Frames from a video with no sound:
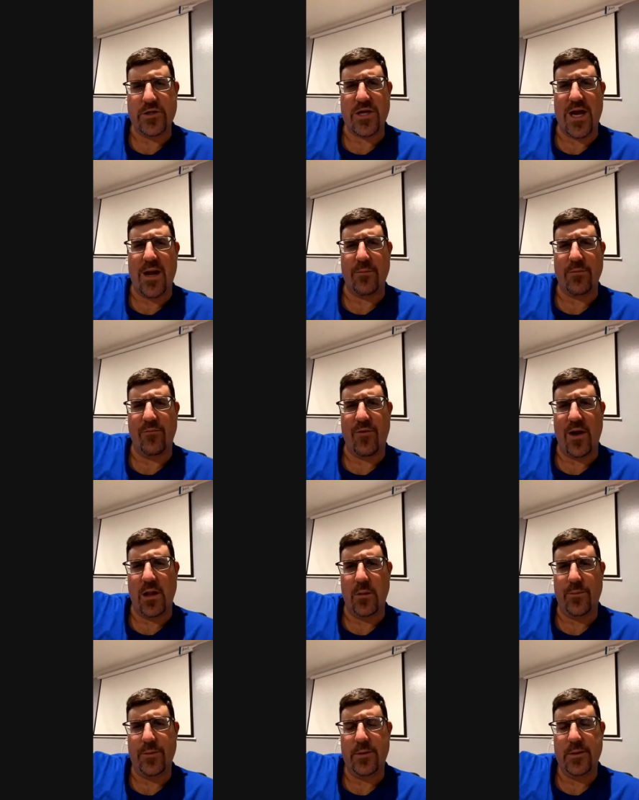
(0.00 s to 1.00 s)
job
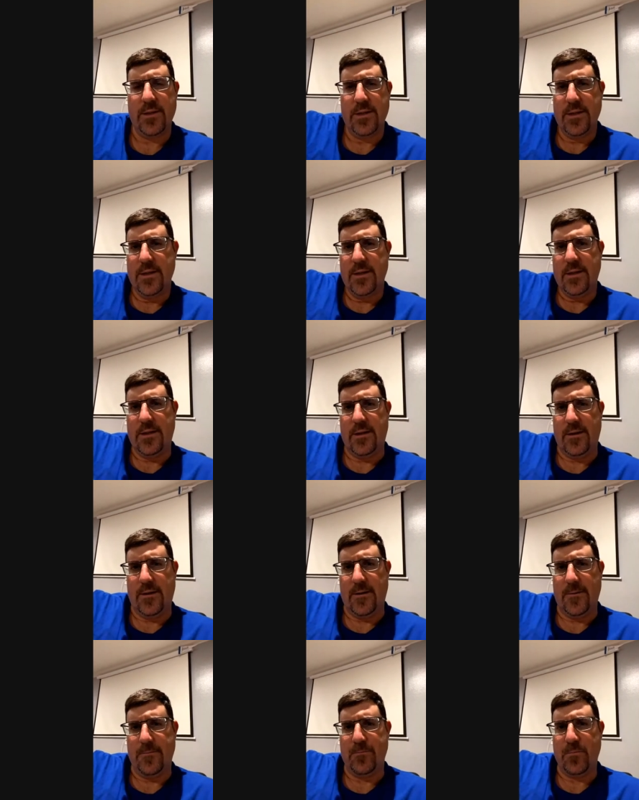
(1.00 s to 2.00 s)
developing
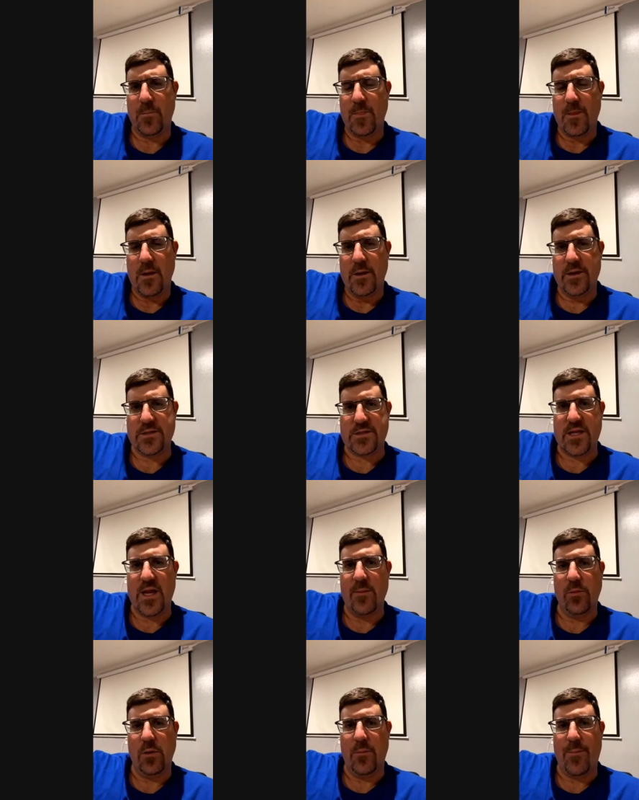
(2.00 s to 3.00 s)
um, his
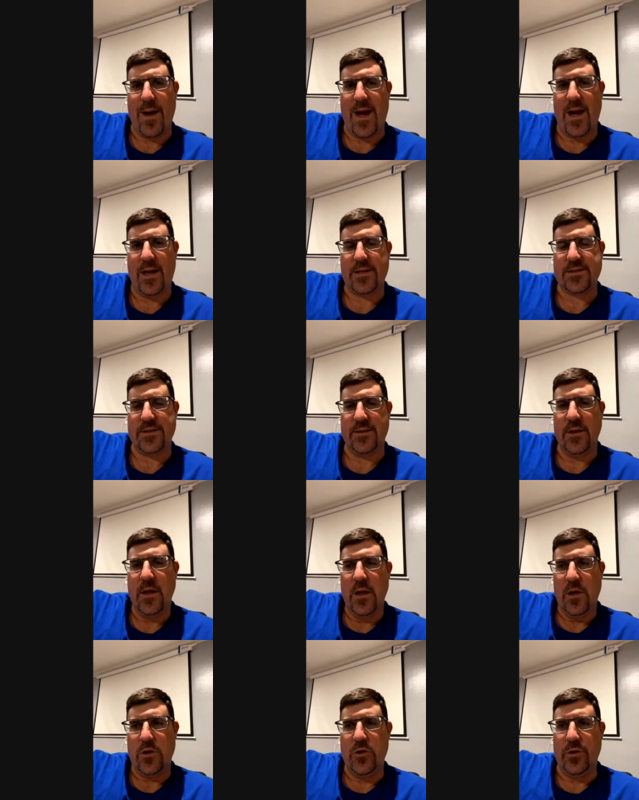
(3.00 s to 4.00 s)
stable of backs, and
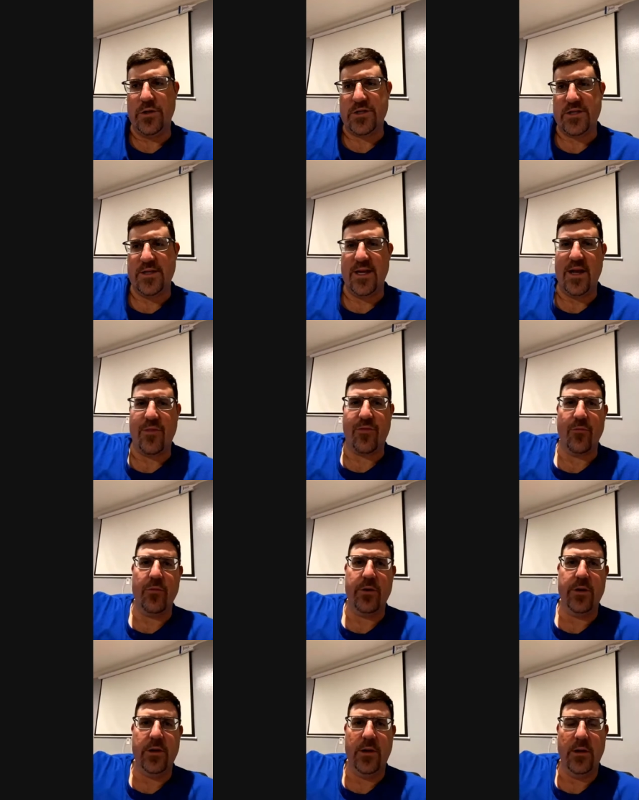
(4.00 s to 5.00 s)
you can see that through
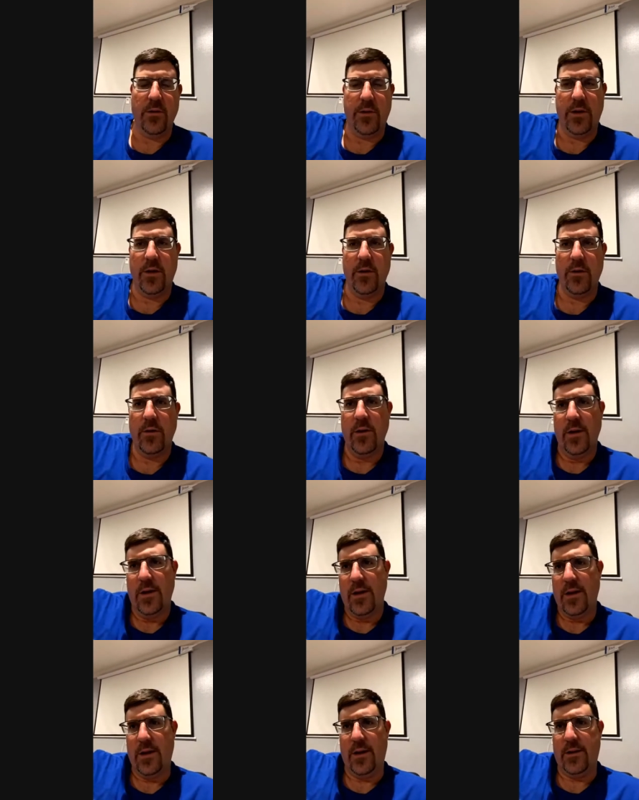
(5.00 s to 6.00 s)
the year here.
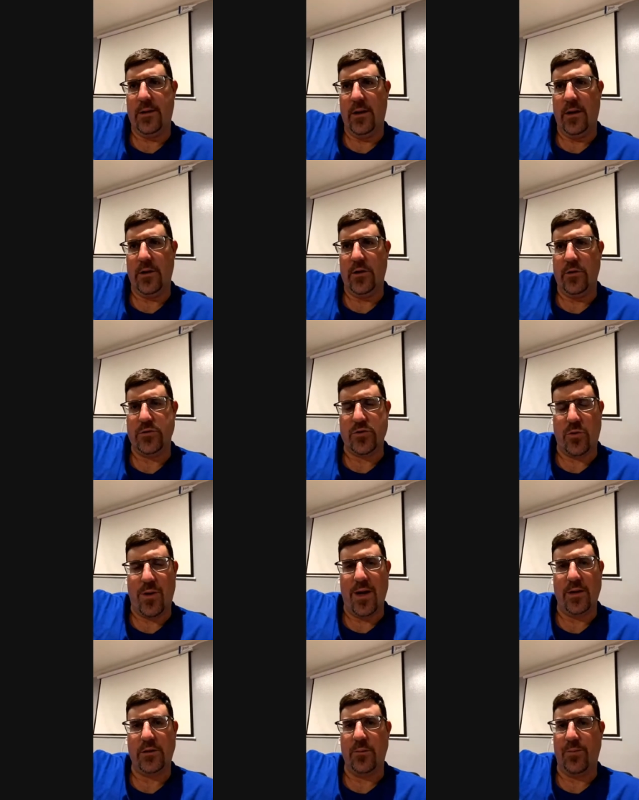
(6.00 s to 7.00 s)
And uh, you know,
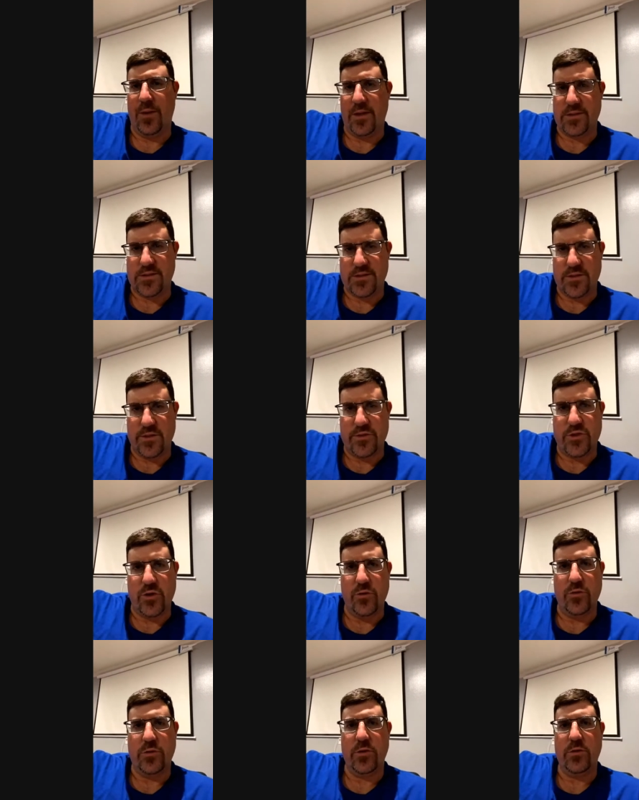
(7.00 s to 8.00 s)
Jerron Duplessis is a
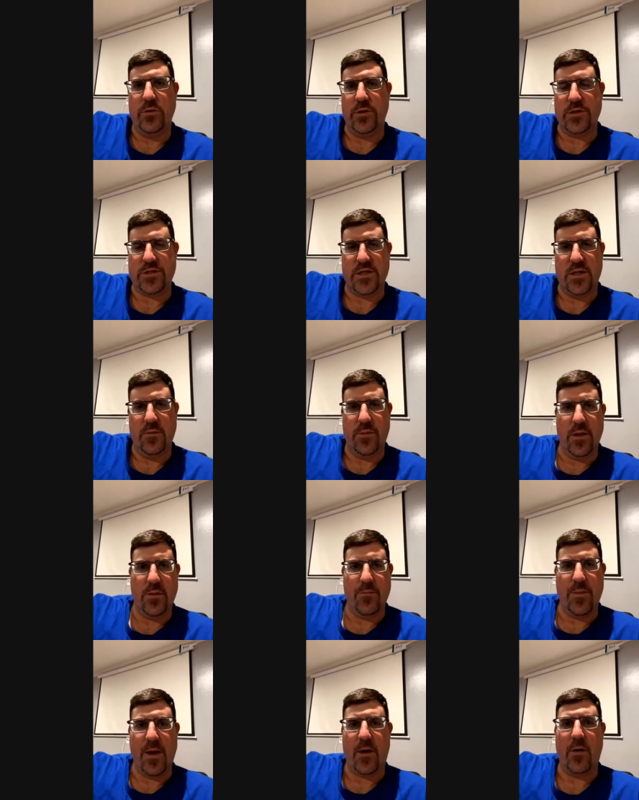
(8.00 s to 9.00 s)
junior. You can see him
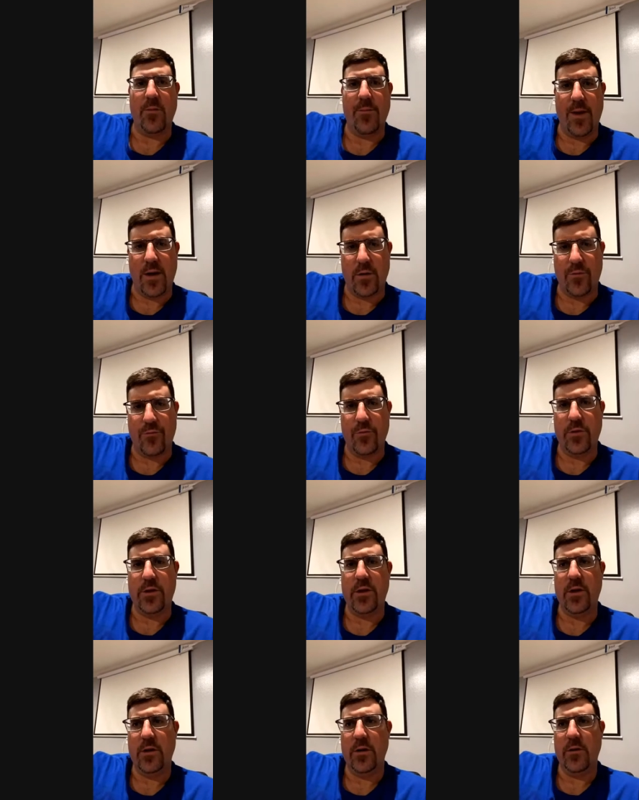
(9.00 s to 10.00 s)
getting better and better through the
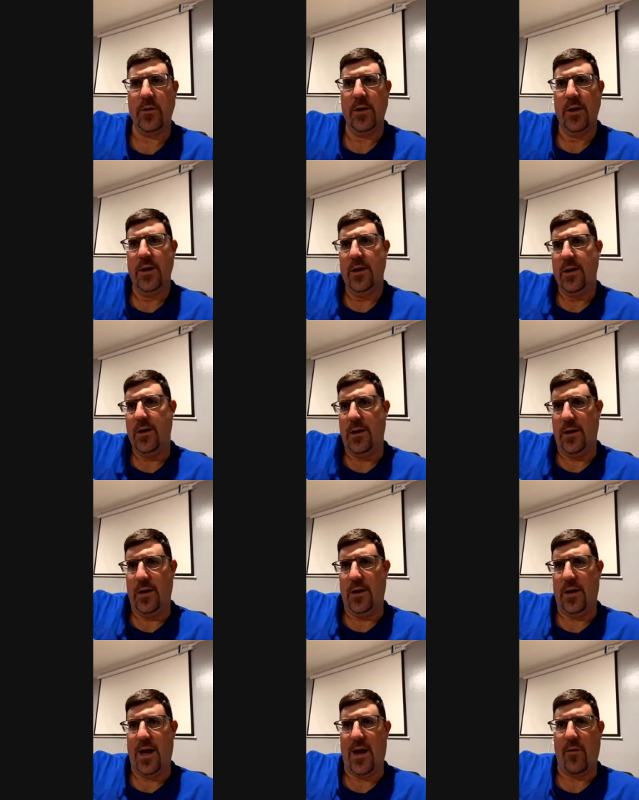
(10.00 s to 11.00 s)
year.
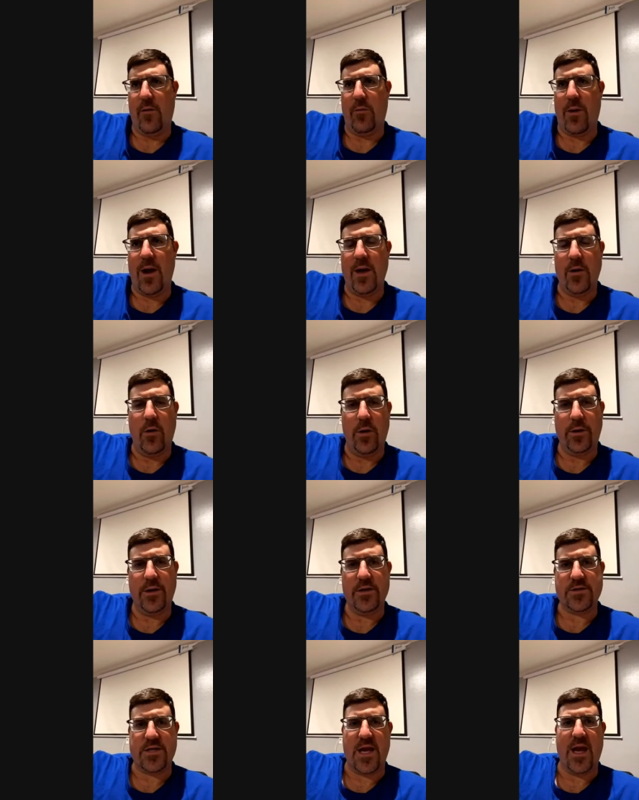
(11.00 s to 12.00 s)
Uh, Harry Reinhardt
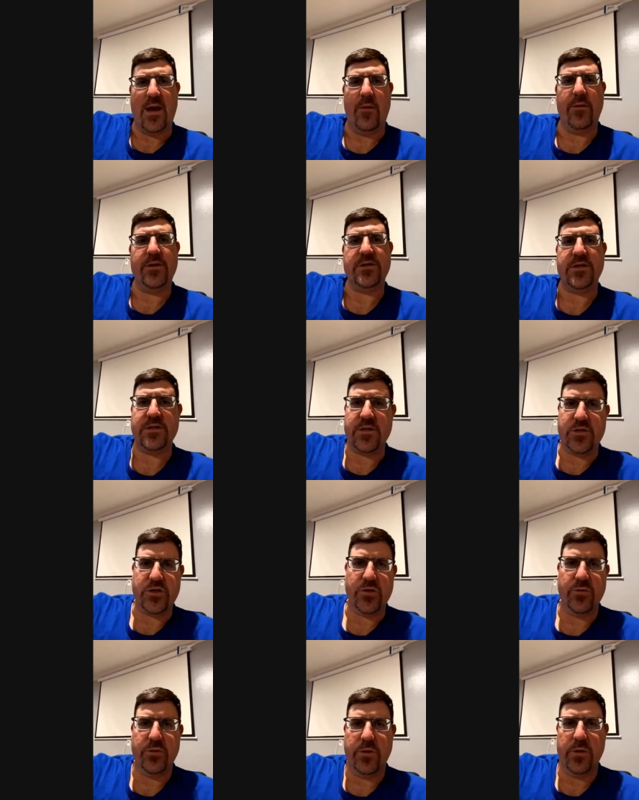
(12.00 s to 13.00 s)
gets carries. He's a
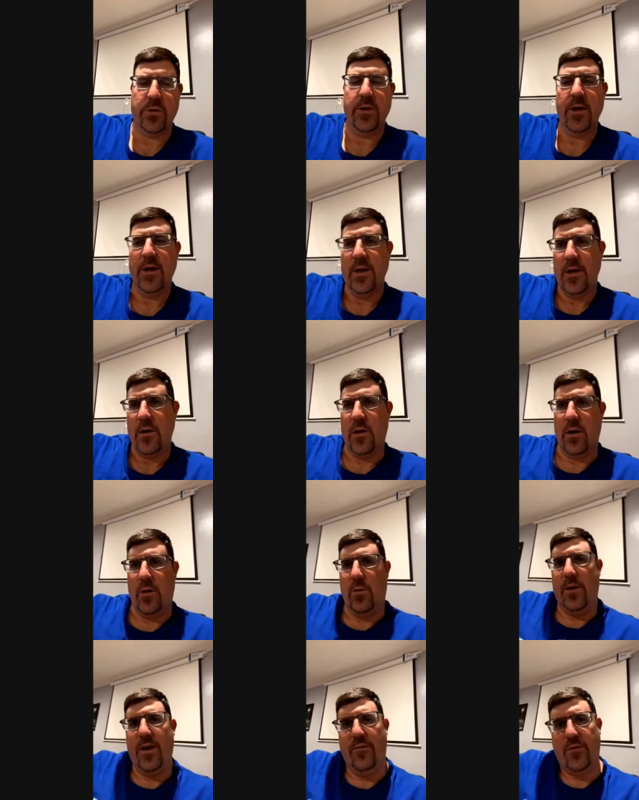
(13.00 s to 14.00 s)
junior. Uh,
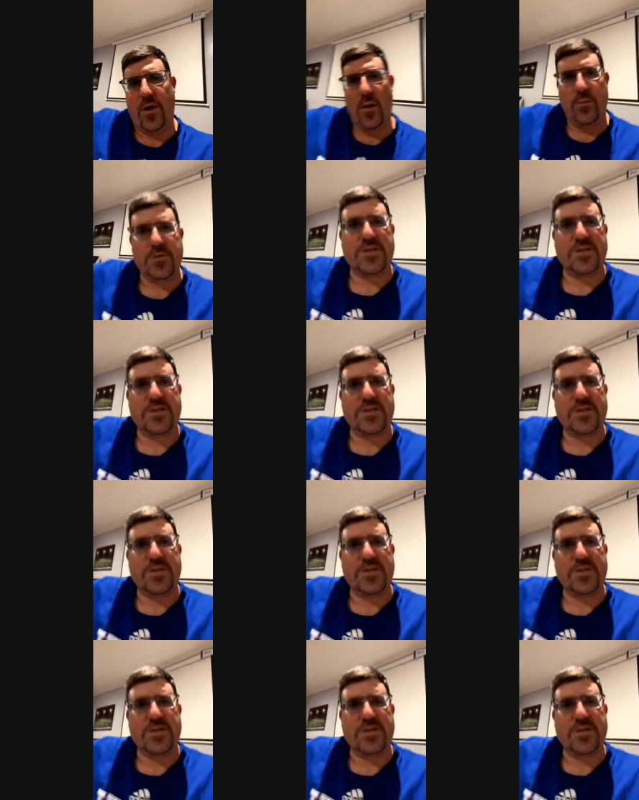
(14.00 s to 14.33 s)
we have a couple